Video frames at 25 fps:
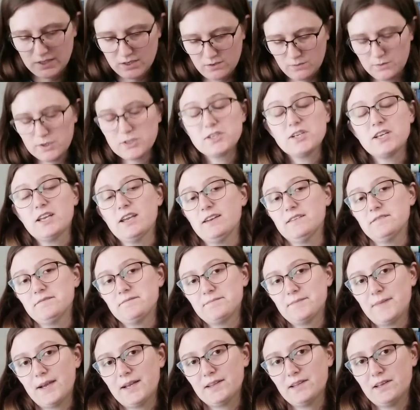which again,
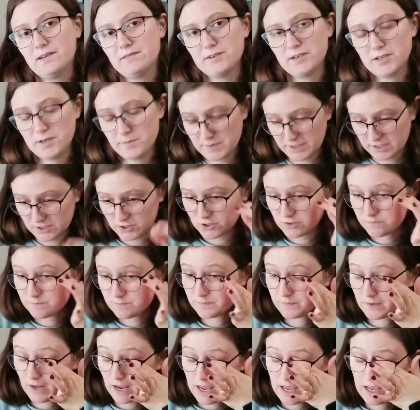I love very much.
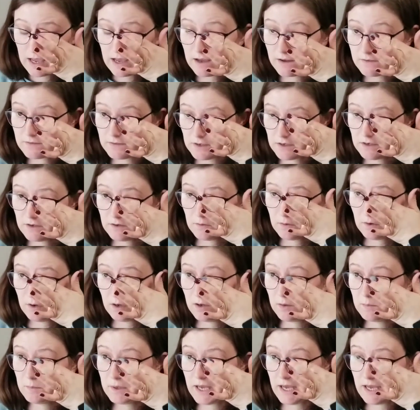I have
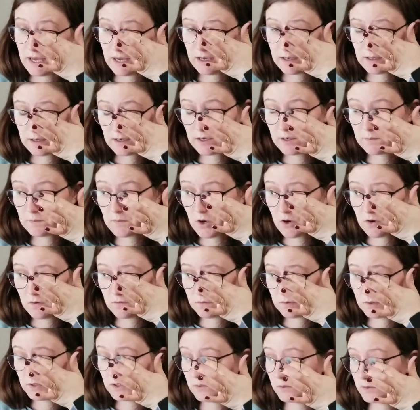a bag I'm
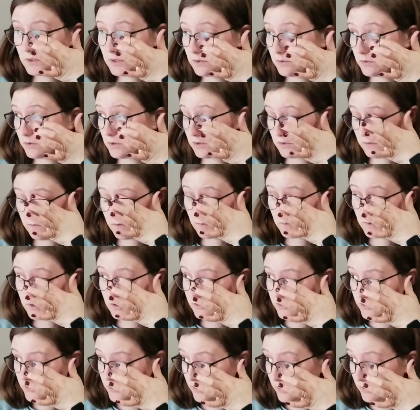hopefully going to order from
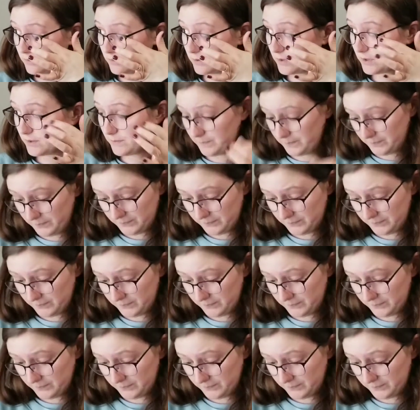her soon.